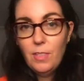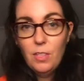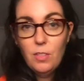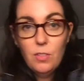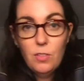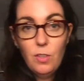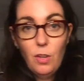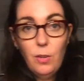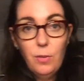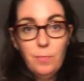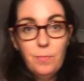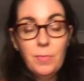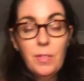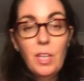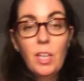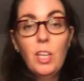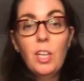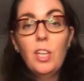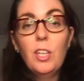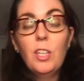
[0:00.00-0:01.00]
So
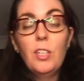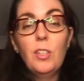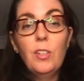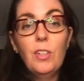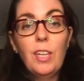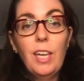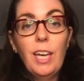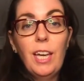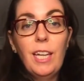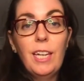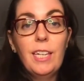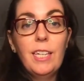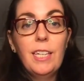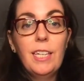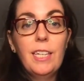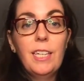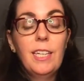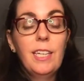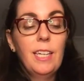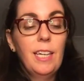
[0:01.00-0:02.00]
you get
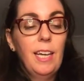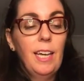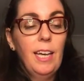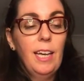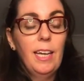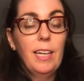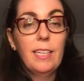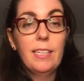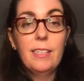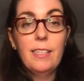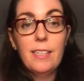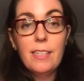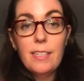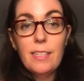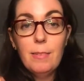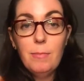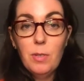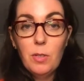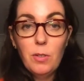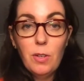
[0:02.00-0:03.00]
a 60
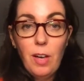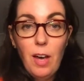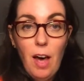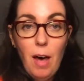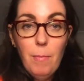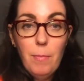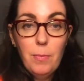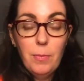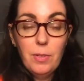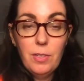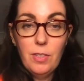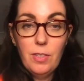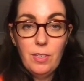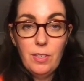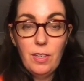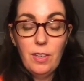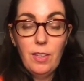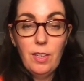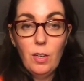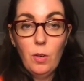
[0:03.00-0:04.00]
ml cup, which is
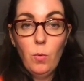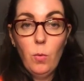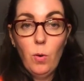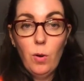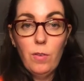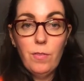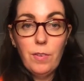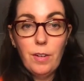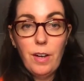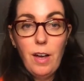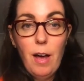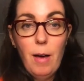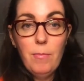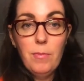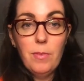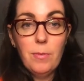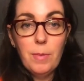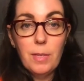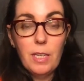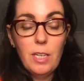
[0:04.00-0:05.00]
I think 1/4 cup
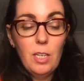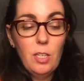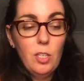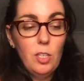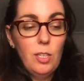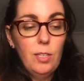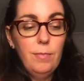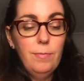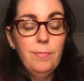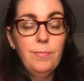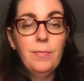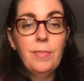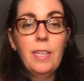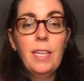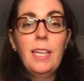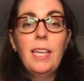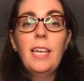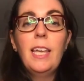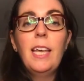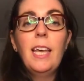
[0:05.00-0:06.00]
from the kitchen.
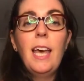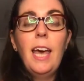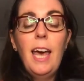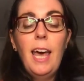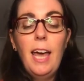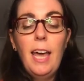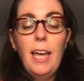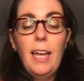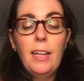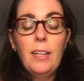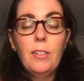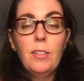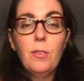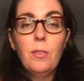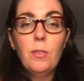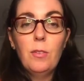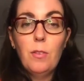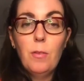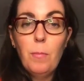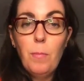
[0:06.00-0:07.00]

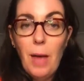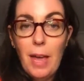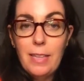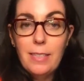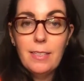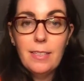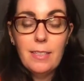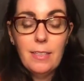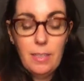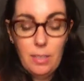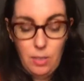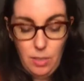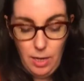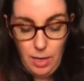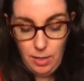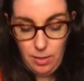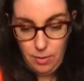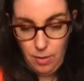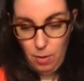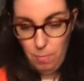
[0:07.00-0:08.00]
And basically you
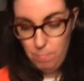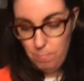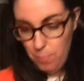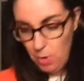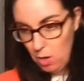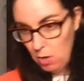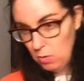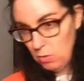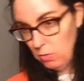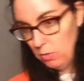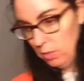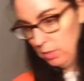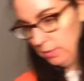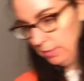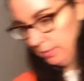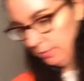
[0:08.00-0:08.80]
get a bowl,